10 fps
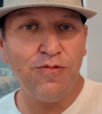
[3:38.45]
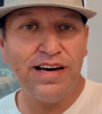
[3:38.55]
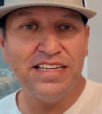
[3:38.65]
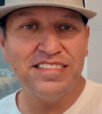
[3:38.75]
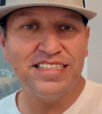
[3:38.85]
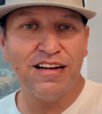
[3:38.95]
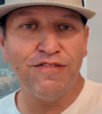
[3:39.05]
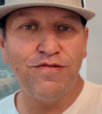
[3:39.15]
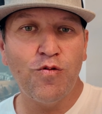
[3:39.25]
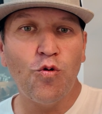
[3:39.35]
wedge is like
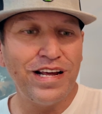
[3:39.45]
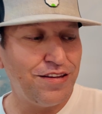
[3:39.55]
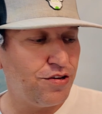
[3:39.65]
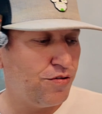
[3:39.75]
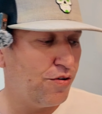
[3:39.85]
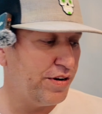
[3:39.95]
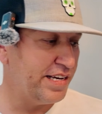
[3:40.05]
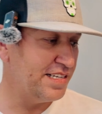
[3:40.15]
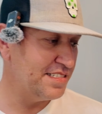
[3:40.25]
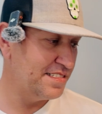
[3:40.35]
42
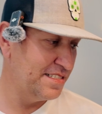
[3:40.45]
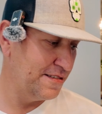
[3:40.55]
degrees.